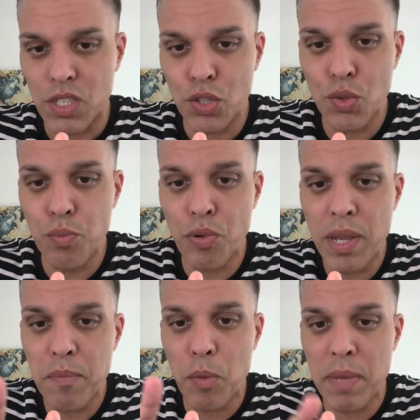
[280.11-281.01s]
you
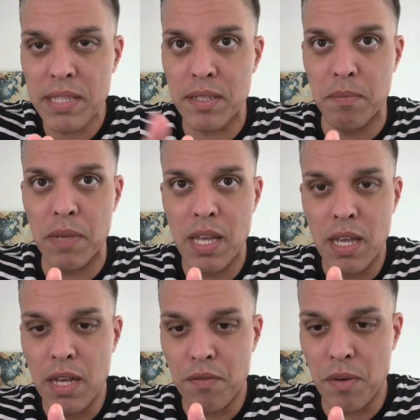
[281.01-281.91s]
bring momentum.
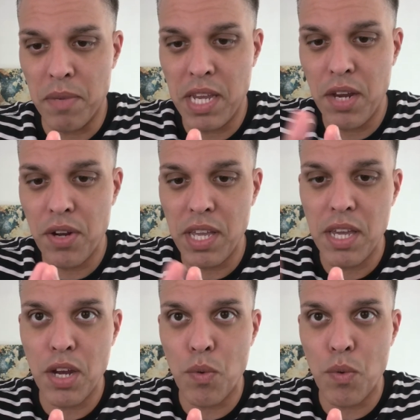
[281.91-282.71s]
From here to here,